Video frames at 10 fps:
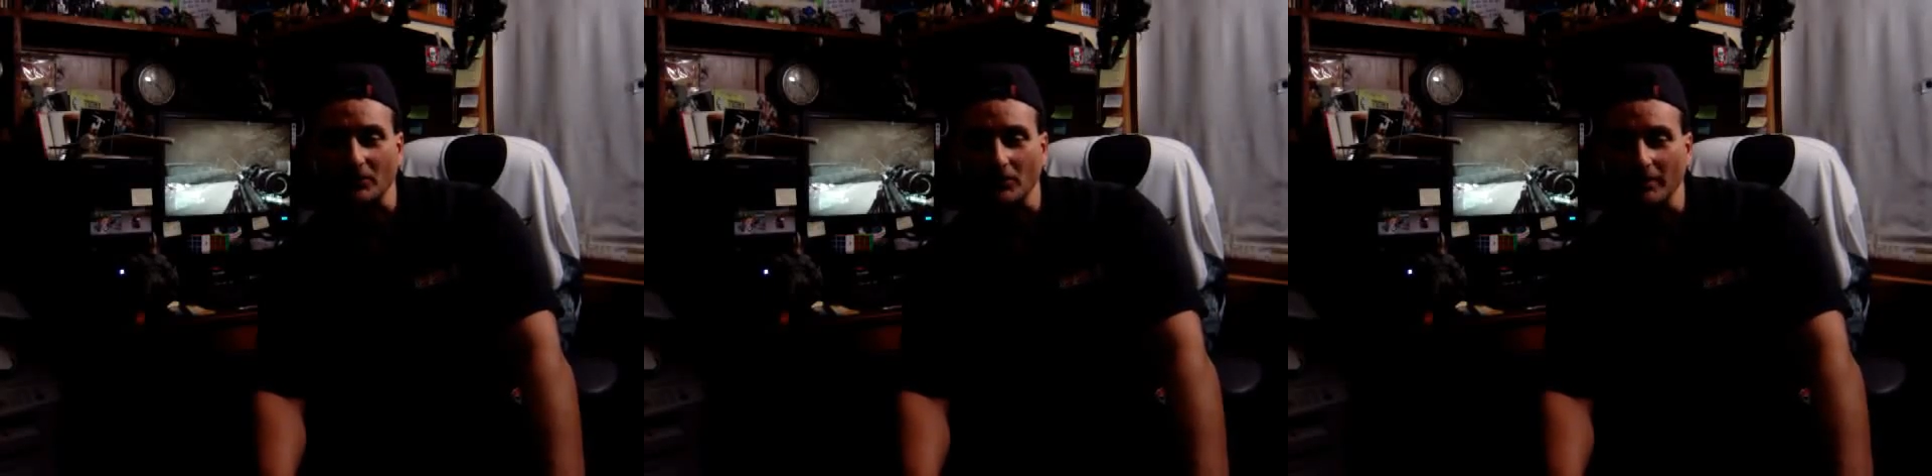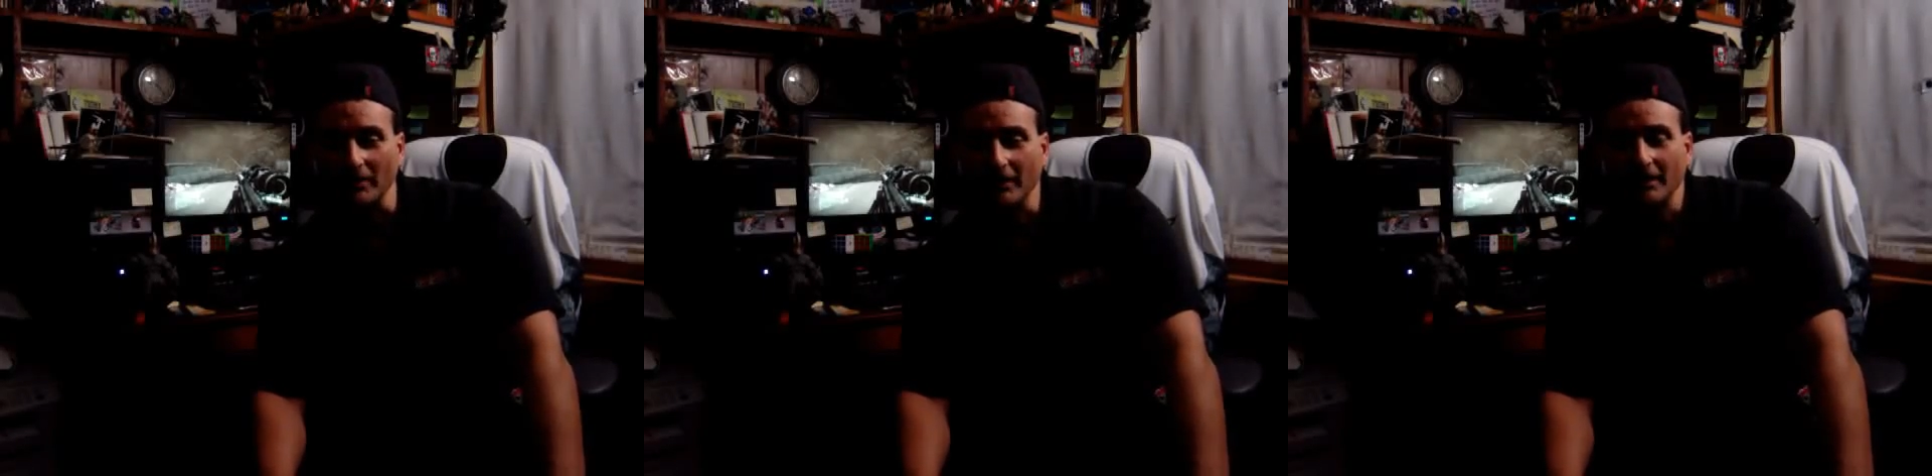
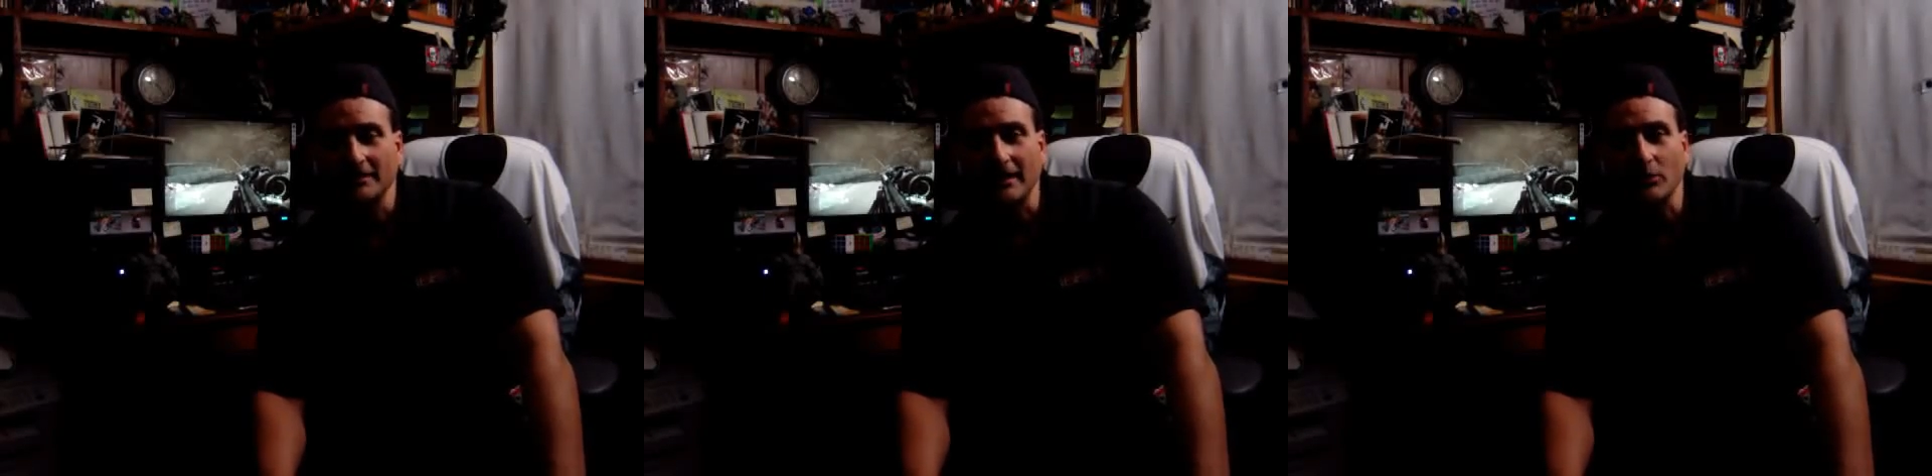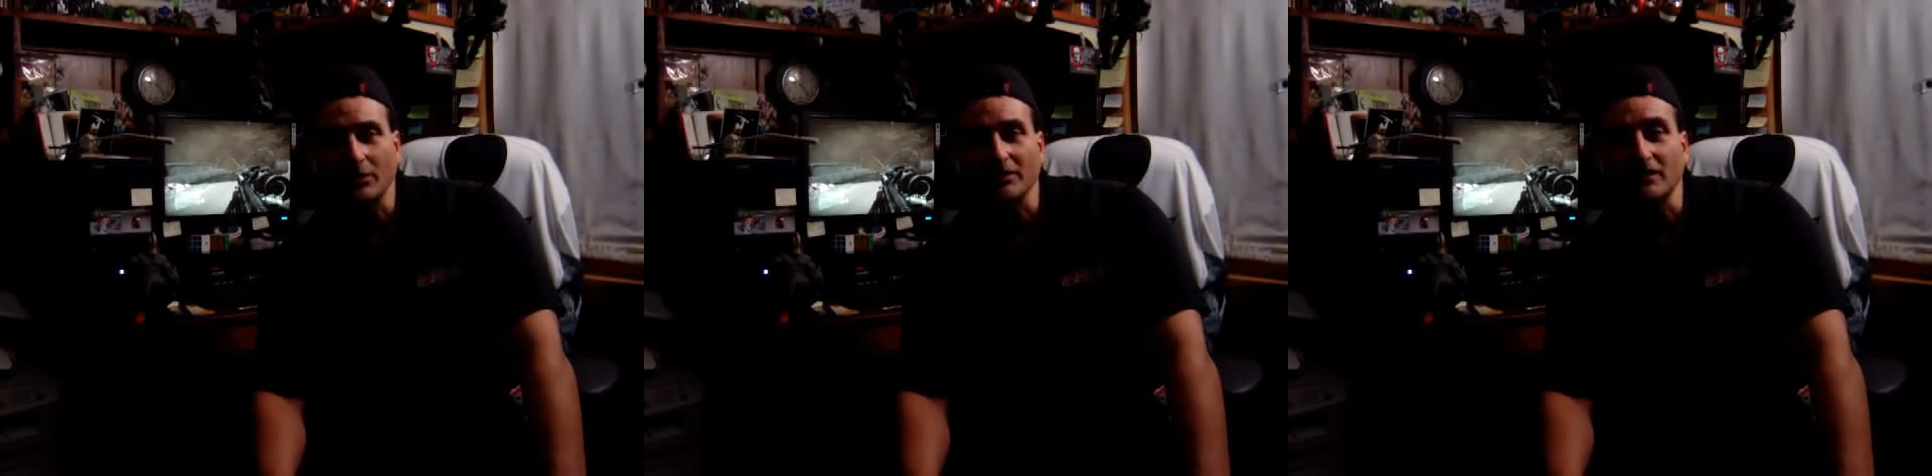So
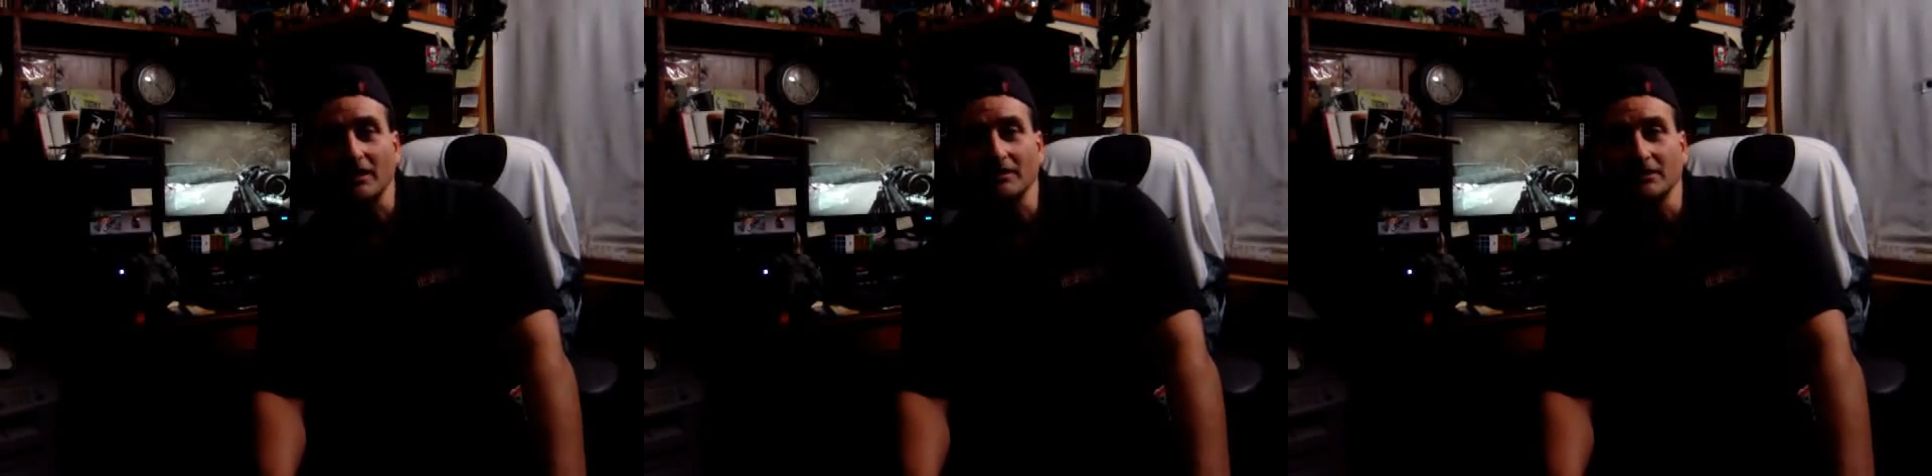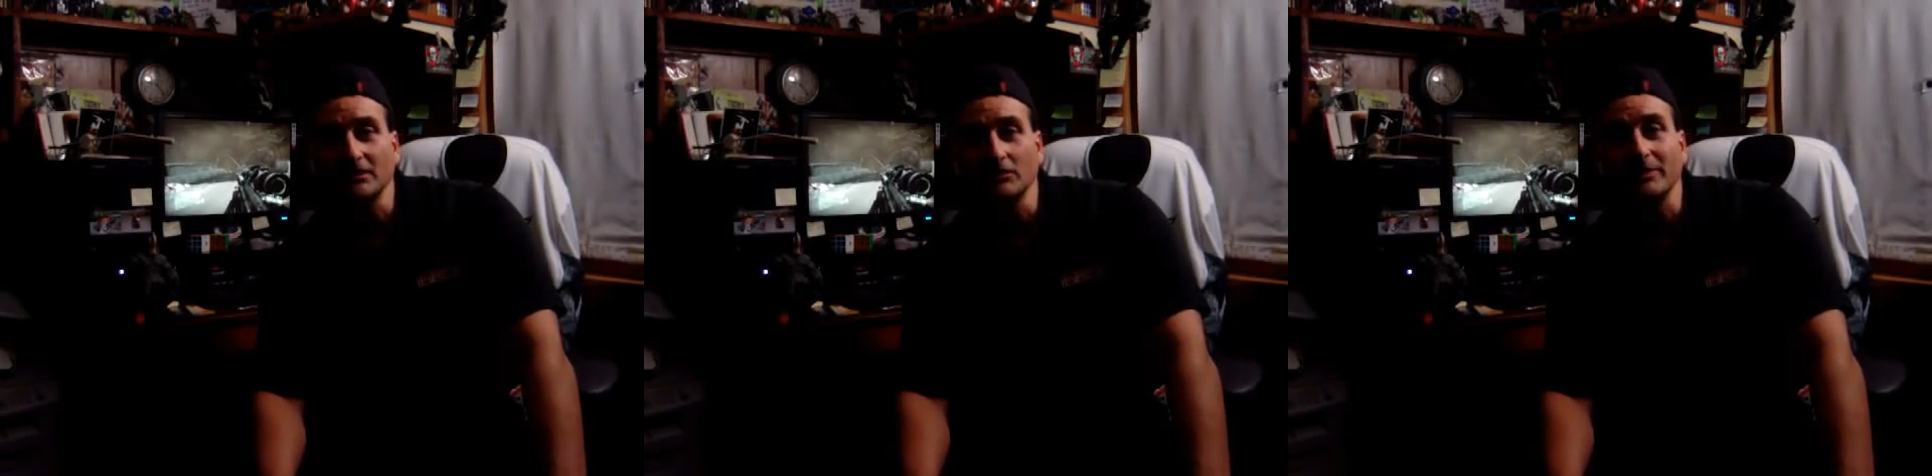today we're going to talk a little